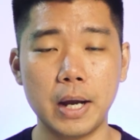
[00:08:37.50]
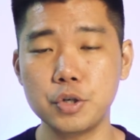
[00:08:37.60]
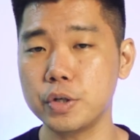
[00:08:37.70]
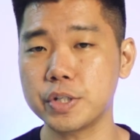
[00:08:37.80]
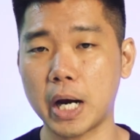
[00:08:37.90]

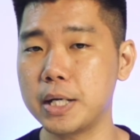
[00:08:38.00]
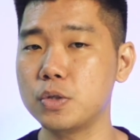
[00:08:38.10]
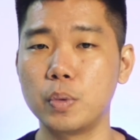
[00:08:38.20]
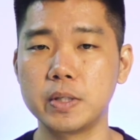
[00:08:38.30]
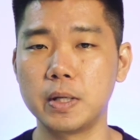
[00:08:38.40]
Ancient
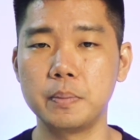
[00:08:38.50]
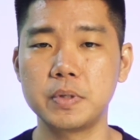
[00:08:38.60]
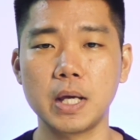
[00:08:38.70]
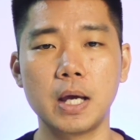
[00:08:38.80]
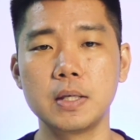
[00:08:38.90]
Chinese wisdom
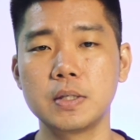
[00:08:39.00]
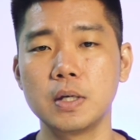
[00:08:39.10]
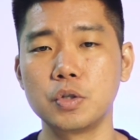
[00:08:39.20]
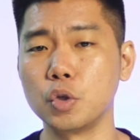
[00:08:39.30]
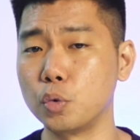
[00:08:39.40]
says
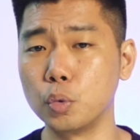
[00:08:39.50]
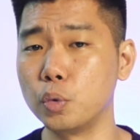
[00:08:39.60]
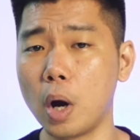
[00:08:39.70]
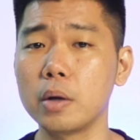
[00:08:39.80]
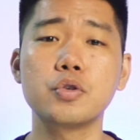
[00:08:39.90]
you do
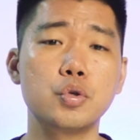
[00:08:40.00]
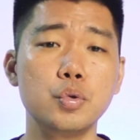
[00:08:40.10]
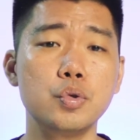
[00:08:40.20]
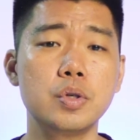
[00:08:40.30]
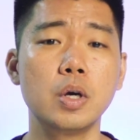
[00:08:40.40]
not
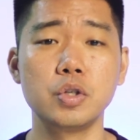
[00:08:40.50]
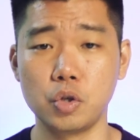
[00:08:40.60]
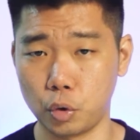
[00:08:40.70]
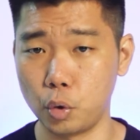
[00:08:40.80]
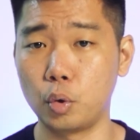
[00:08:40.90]
choose
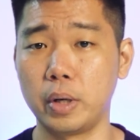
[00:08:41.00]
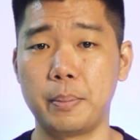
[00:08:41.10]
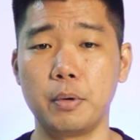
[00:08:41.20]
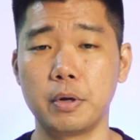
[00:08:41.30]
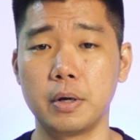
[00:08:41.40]
your no-code
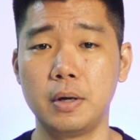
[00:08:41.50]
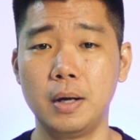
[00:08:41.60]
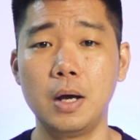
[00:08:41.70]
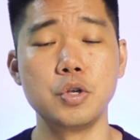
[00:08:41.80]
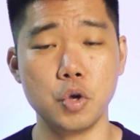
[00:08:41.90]
app builder.
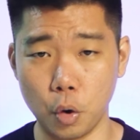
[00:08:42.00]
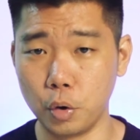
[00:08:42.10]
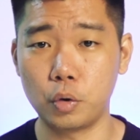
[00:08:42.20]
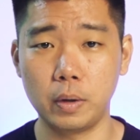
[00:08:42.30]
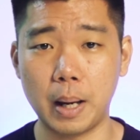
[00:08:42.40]
Your
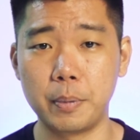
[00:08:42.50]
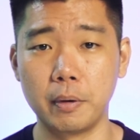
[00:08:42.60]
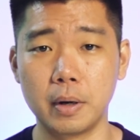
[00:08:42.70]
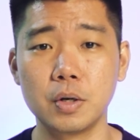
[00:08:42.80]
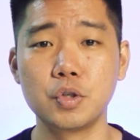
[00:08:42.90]
no-code app
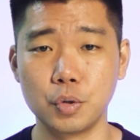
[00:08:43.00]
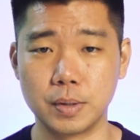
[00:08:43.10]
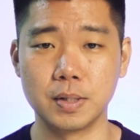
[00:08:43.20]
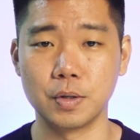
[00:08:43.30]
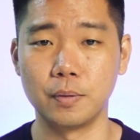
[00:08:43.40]
builder
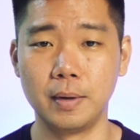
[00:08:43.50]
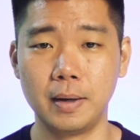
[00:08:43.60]
chooses you.